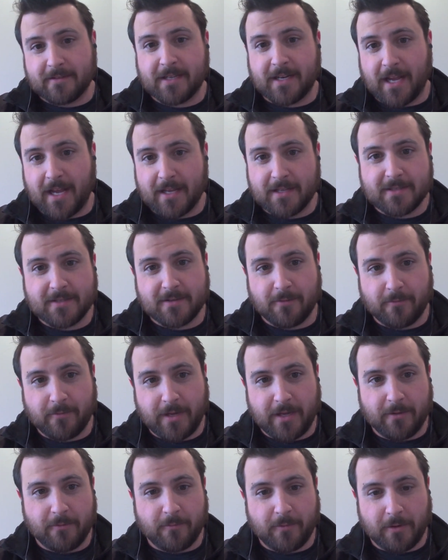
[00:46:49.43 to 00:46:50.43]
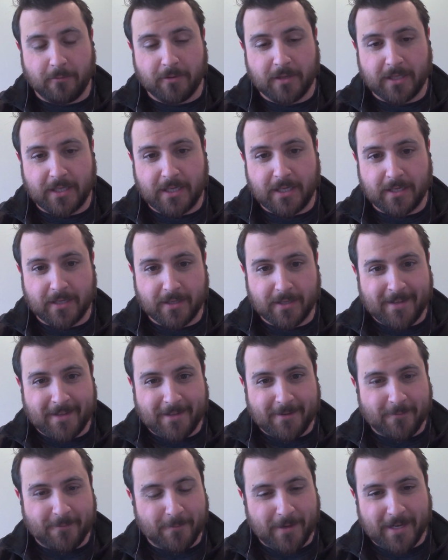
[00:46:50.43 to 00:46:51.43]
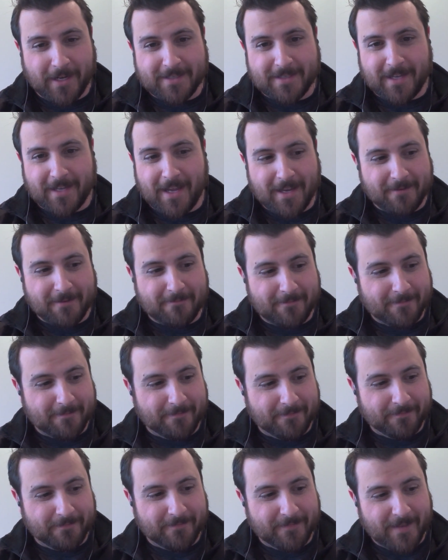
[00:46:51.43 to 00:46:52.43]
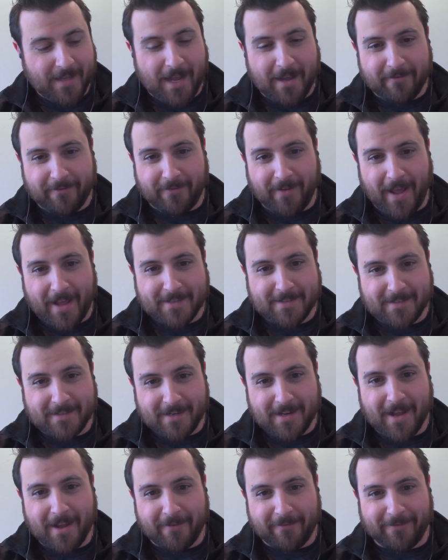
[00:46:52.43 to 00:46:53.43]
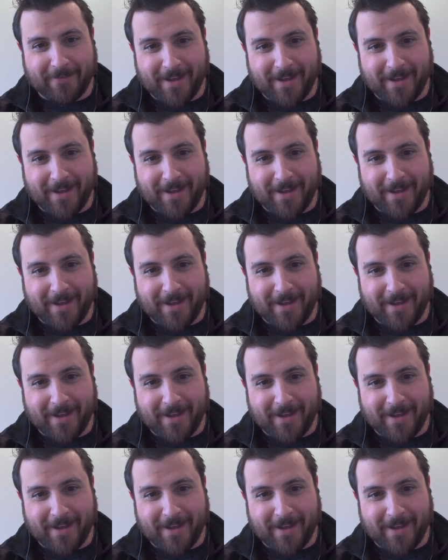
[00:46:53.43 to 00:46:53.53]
today. So we really, when I say not fast enough,